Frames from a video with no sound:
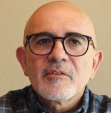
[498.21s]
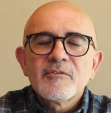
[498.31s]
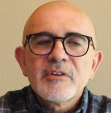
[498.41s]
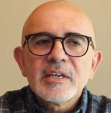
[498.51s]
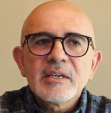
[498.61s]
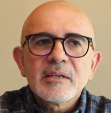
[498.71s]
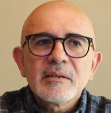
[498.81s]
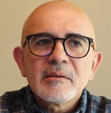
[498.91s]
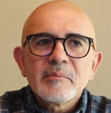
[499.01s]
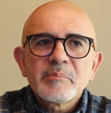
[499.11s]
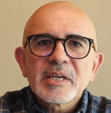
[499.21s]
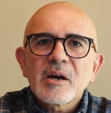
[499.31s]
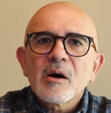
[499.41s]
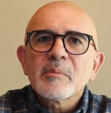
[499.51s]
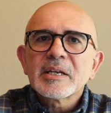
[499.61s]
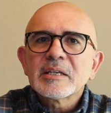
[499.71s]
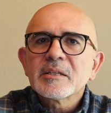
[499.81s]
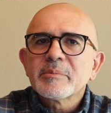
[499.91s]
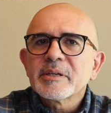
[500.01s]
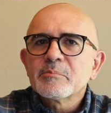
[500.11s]
We become a
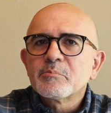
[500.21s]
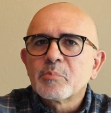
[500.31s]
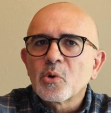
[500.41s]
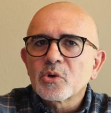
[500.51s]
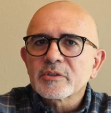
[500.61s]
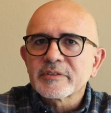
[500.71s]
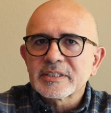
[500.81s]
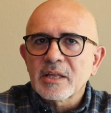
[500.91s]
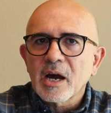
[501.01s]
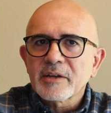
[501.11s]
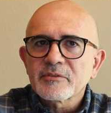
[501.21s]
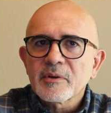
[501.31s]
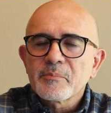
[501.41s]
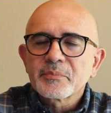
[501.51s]
little bit bored with life.